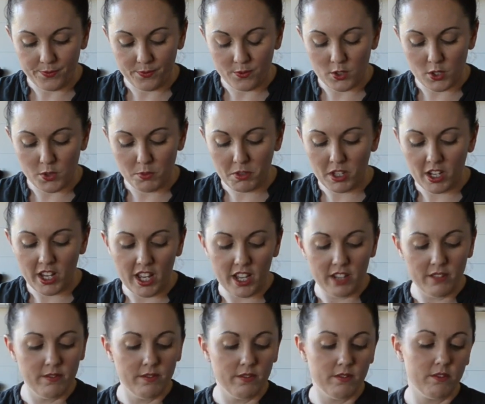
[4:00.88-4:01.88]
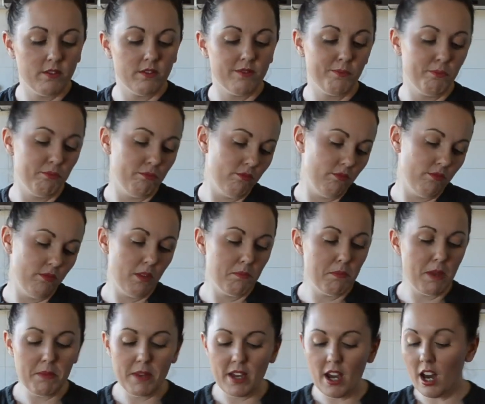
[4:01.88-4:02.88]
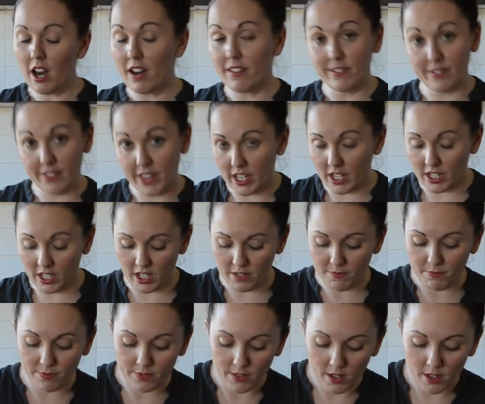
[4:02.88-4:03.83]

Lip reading: So I'm going to add maybe half of that again.